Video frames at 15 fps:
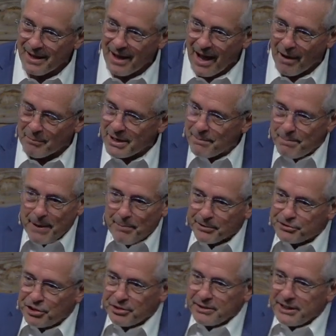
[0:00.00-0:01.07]
How many people
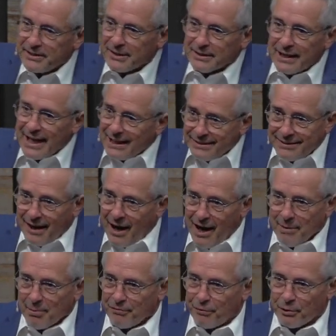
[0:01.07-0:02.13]
do you need to let
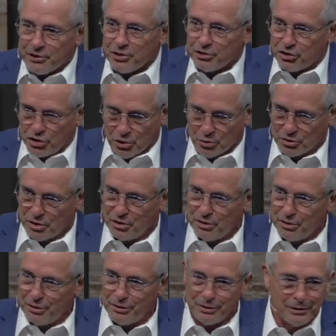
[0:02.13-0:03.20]
die before you shoot?
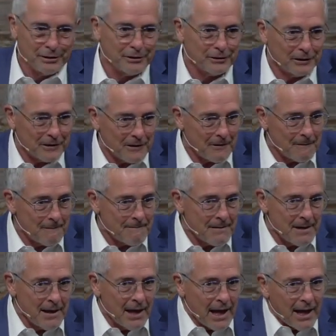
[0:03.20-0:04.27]
You know?
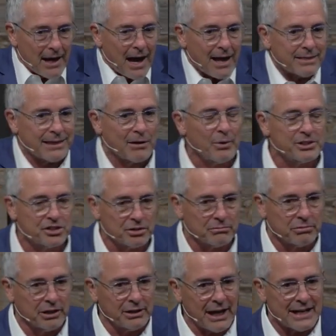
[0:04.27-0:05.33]
And I think we should
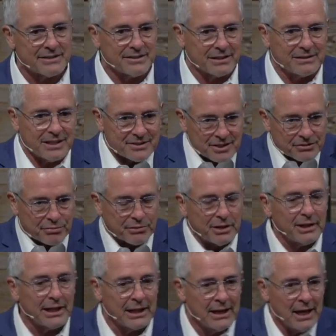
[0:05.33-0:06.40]
realize that this is
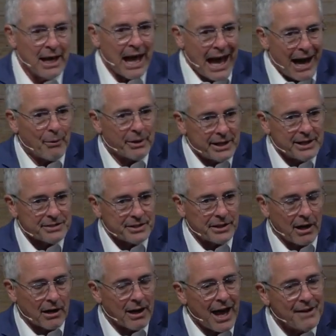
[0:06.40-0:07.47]
really how it is in
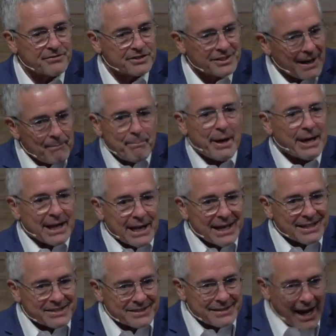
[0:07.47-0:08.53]
our lives. Somebody
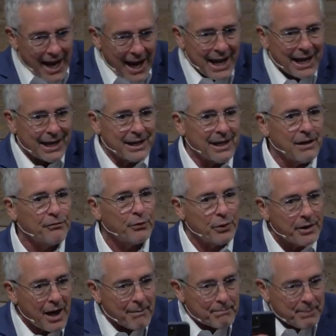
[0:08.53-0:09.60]
is dying if we're
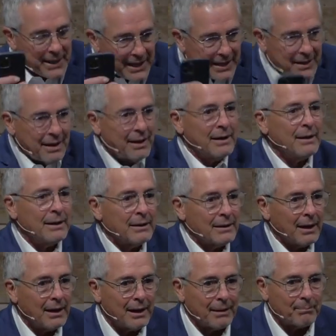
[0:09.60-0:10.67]
not being
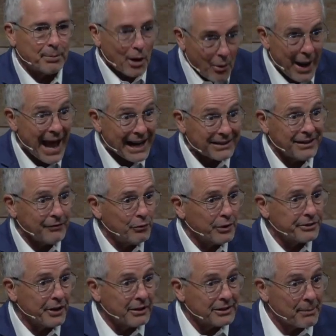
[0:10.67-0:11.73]
proactive
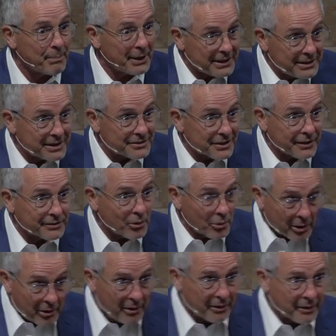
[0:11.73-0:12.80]
with our dependence on the
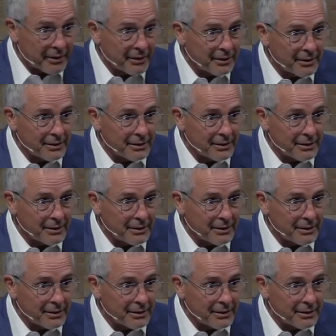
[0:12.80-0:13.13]
word.